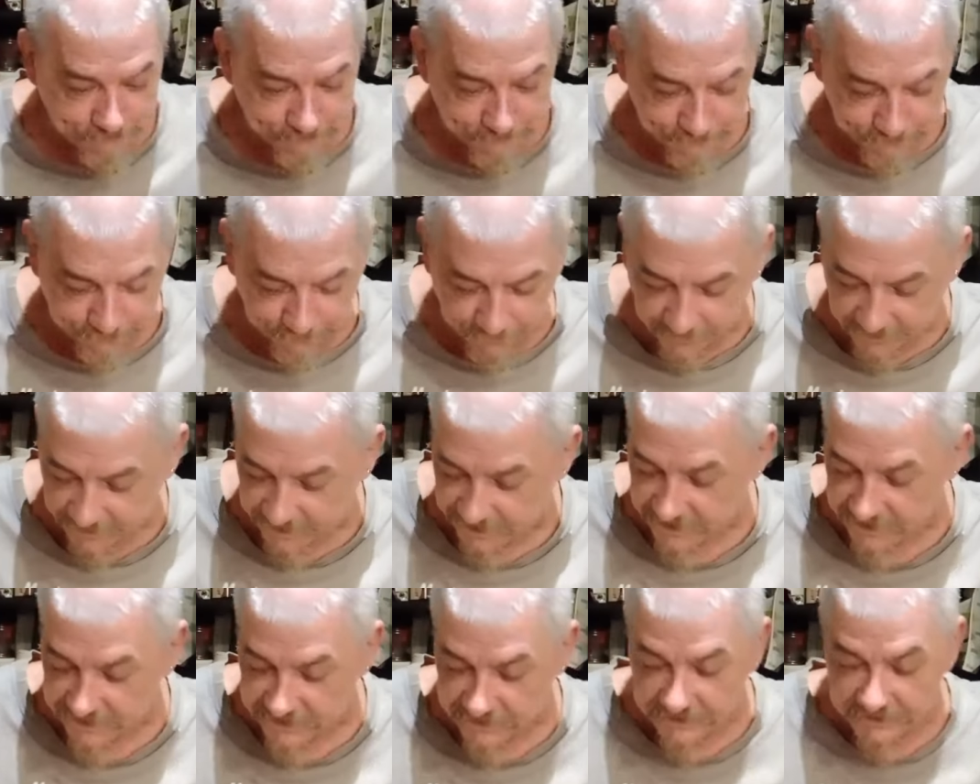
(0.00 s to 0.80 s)

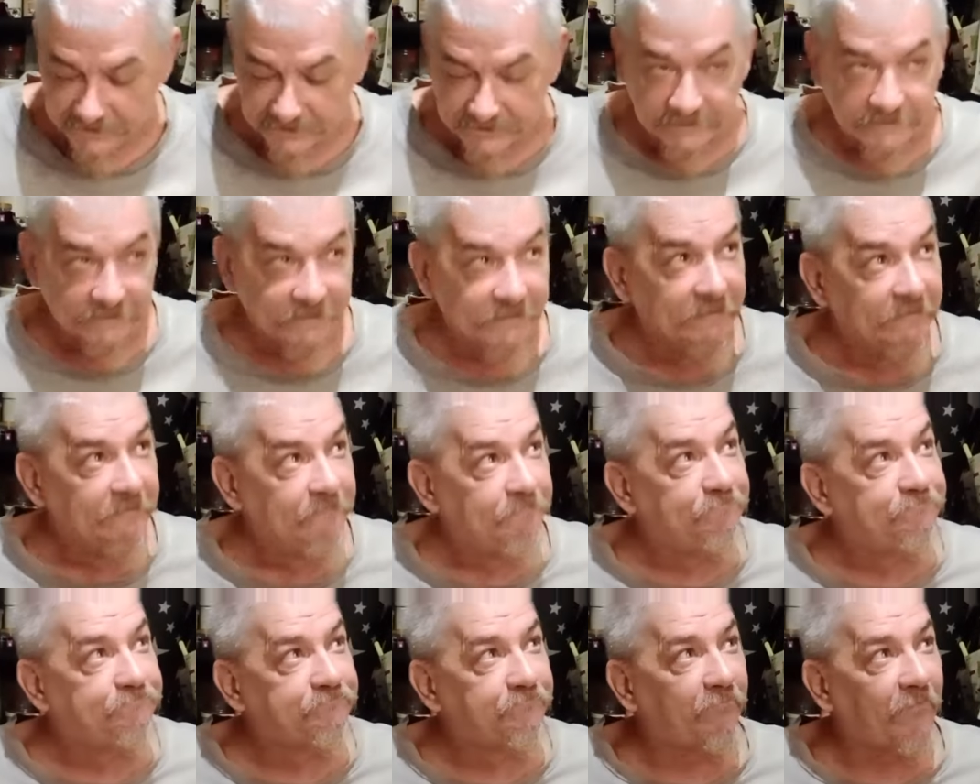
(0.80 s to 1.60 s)

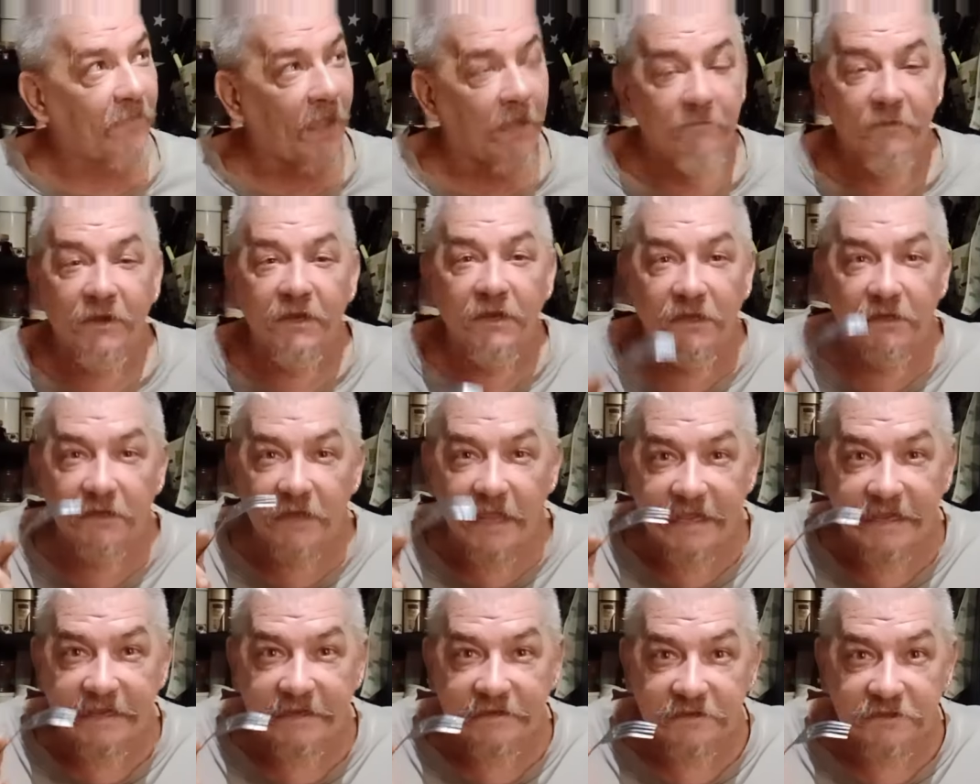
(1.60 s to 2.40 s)
I'm a little
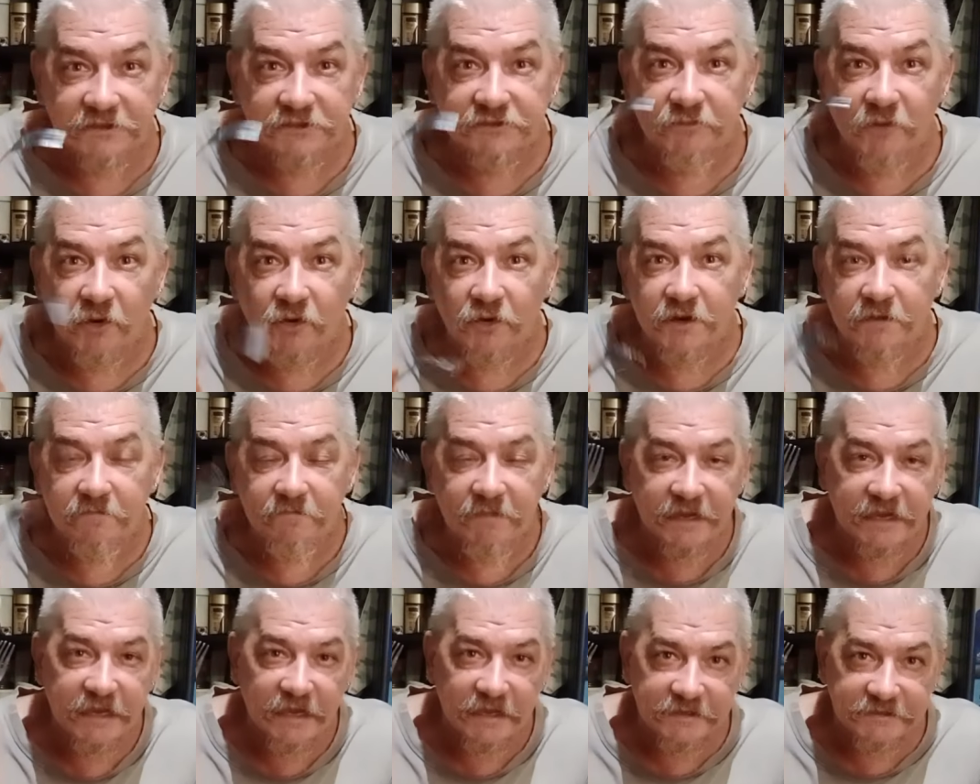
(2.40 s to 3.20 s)
late this morning
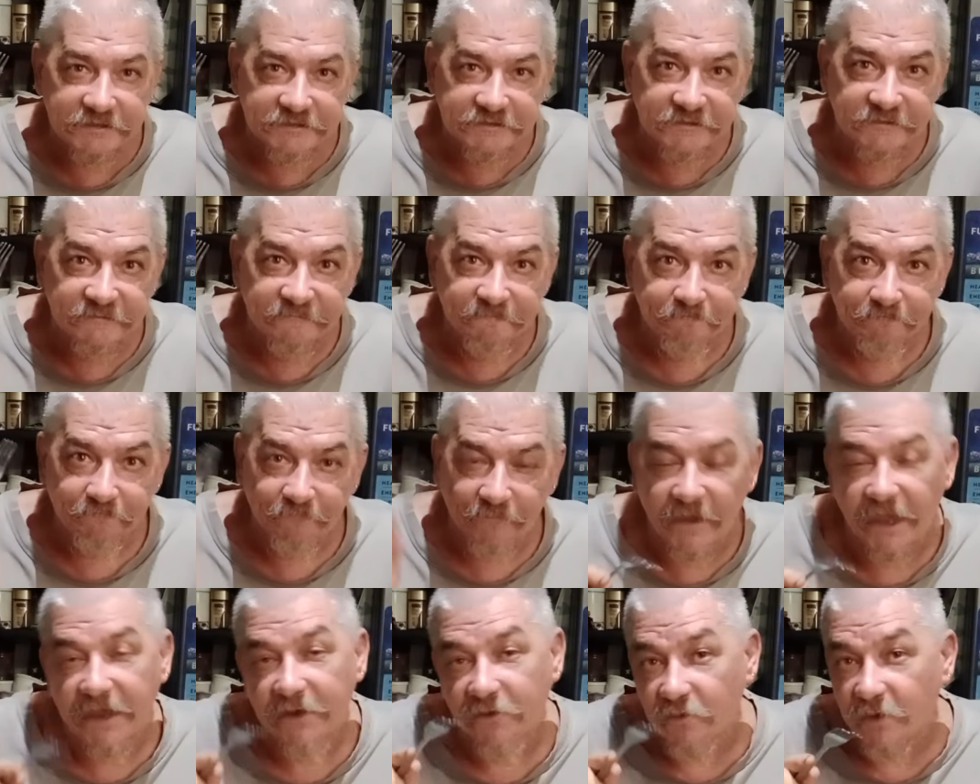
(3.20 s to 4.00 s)
because
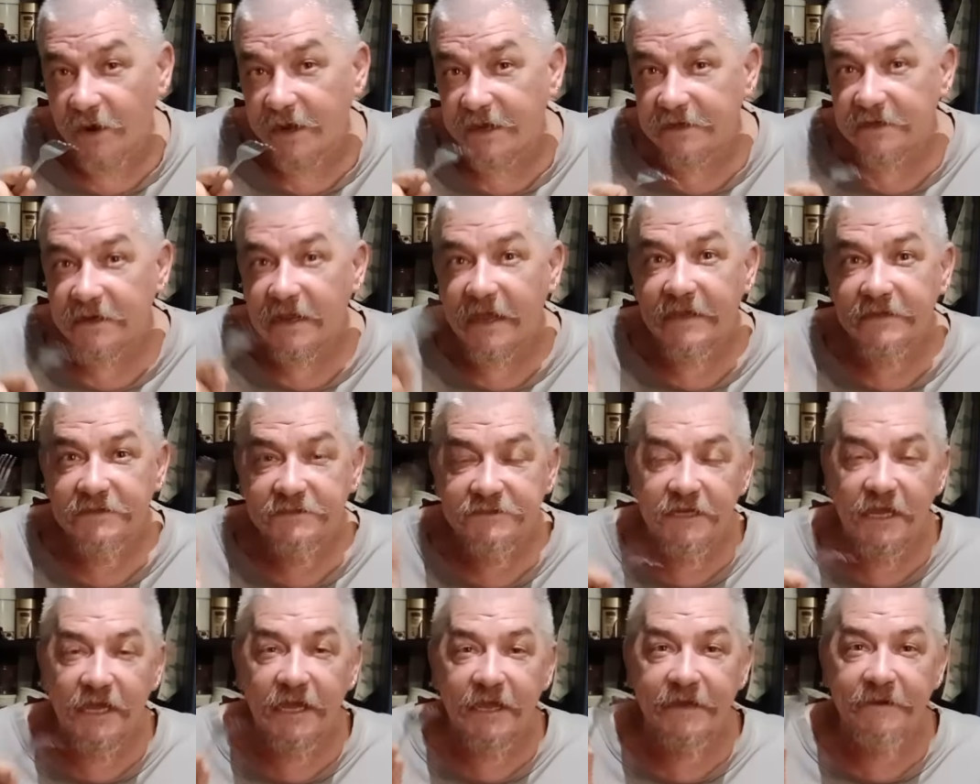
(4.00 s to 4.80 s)
it rained last
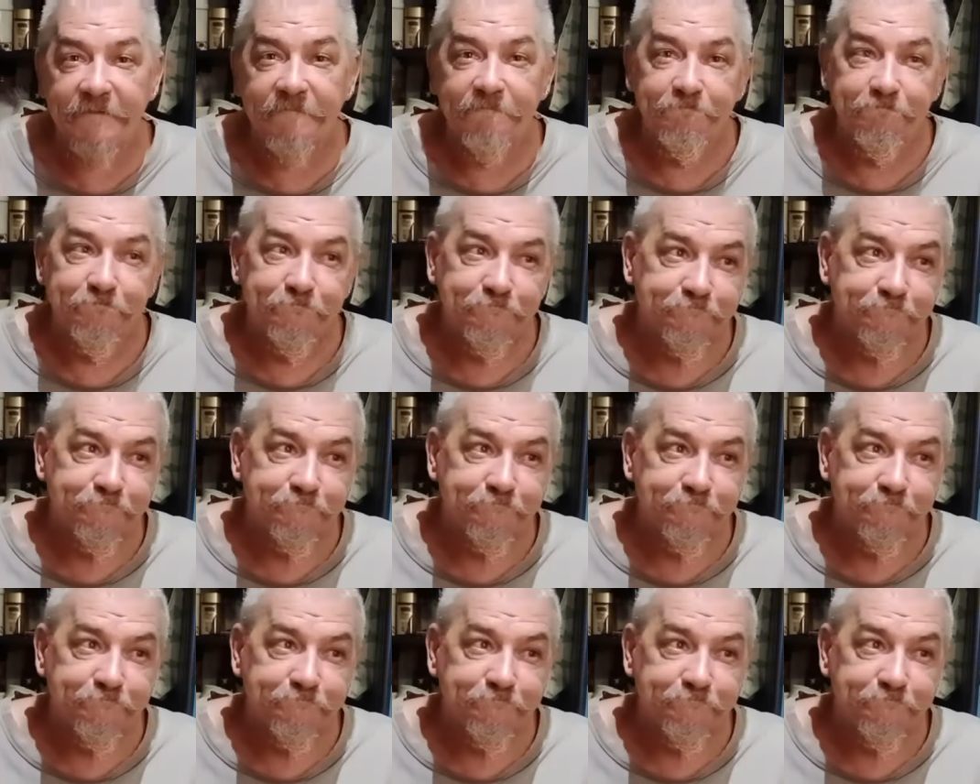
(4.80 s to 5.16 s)
night.